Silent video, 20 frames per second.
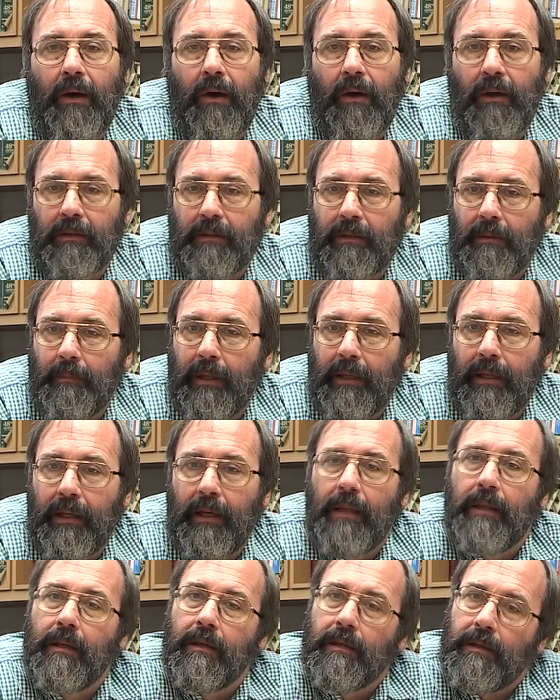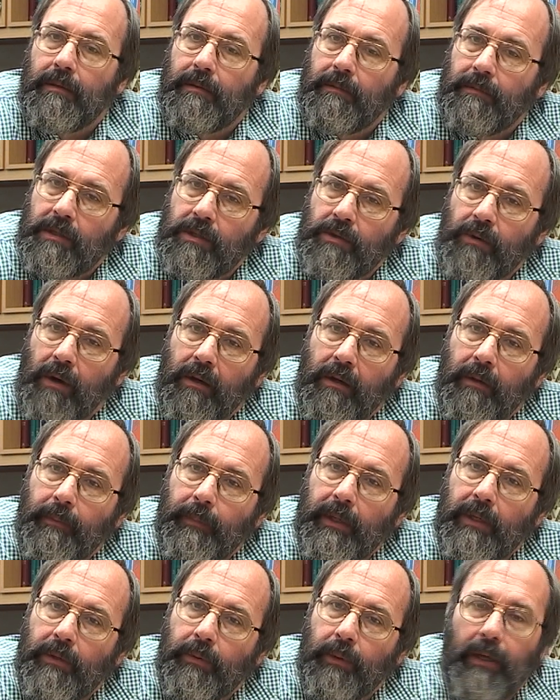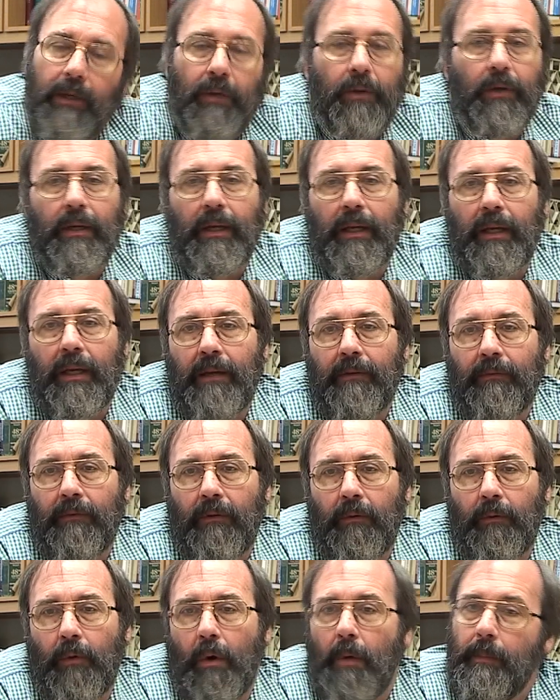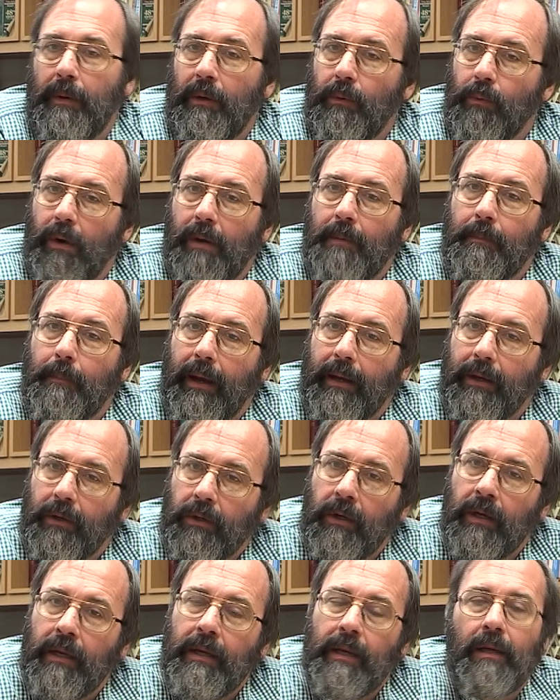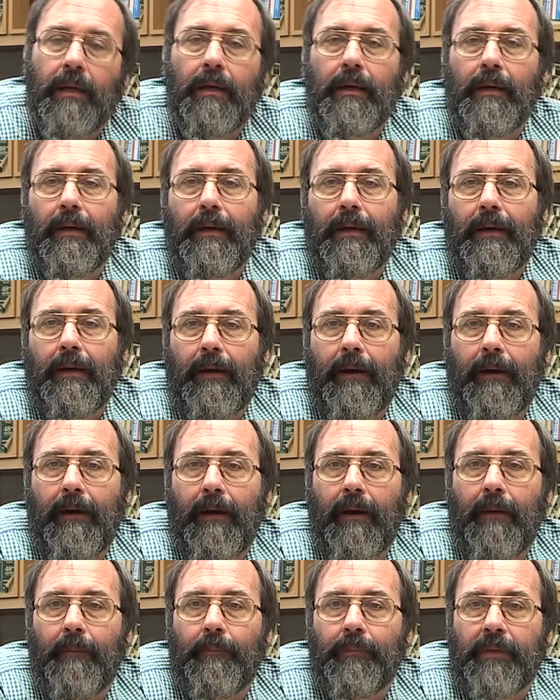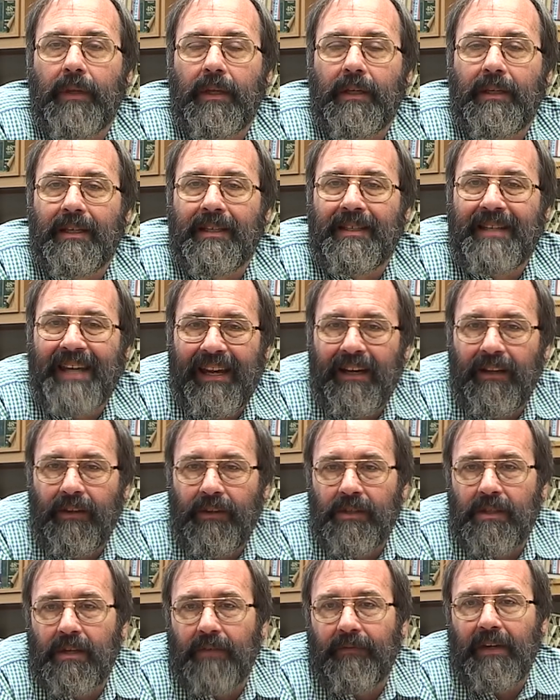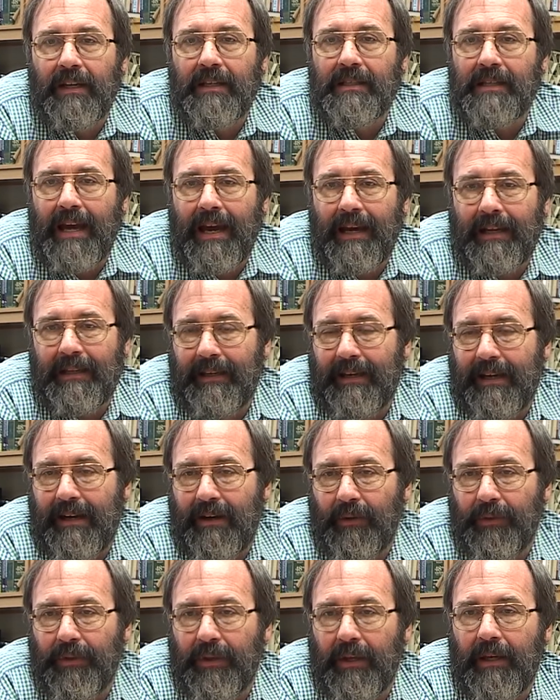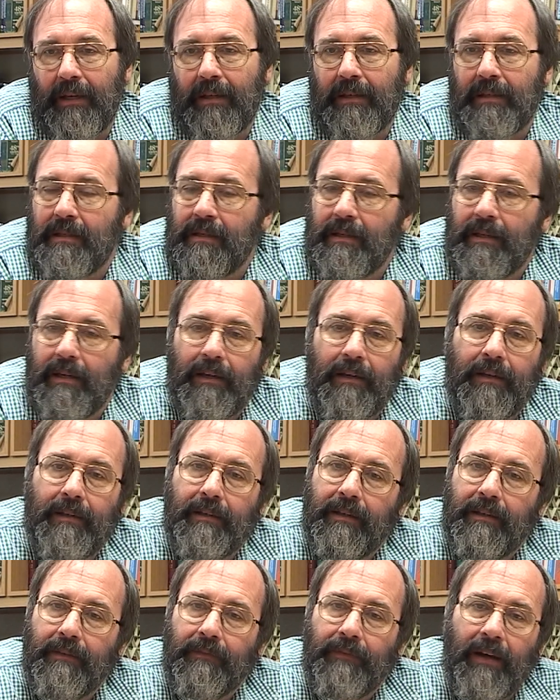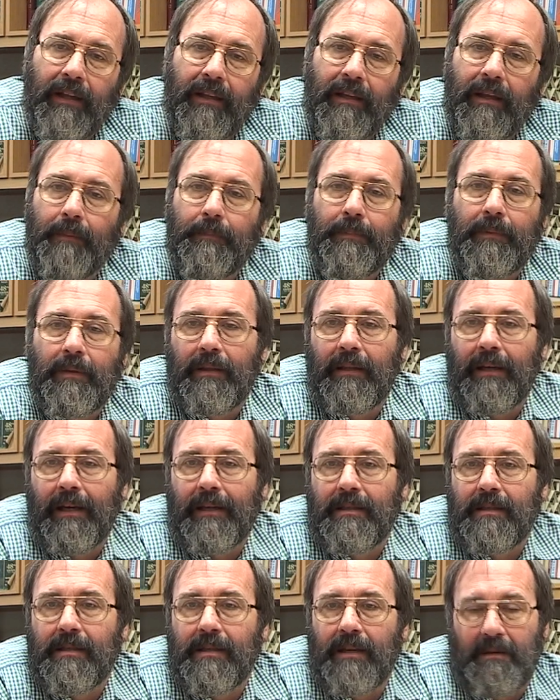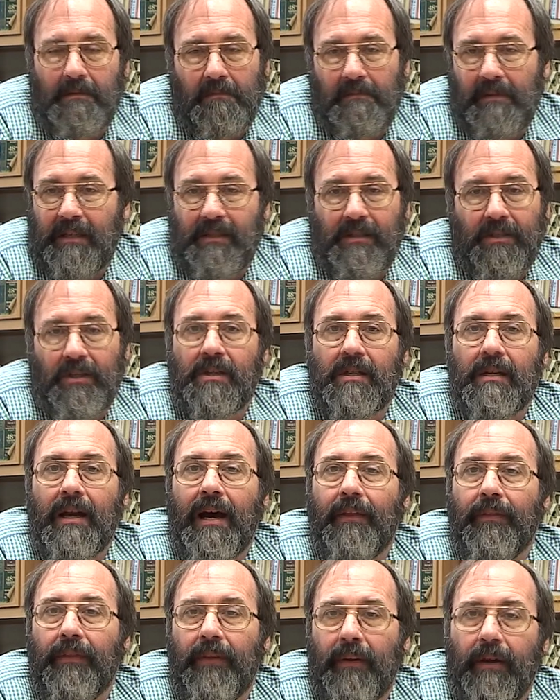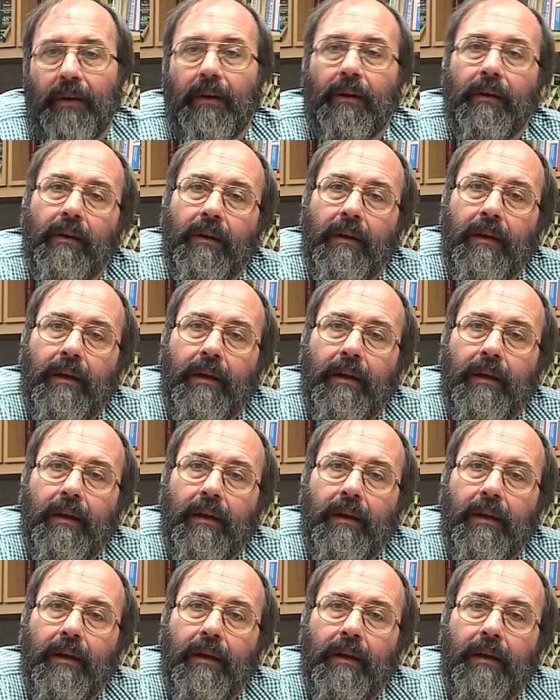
Ultimately, the struggle between good and evil will be won by good. The details of exactly how things developed, that's just not there.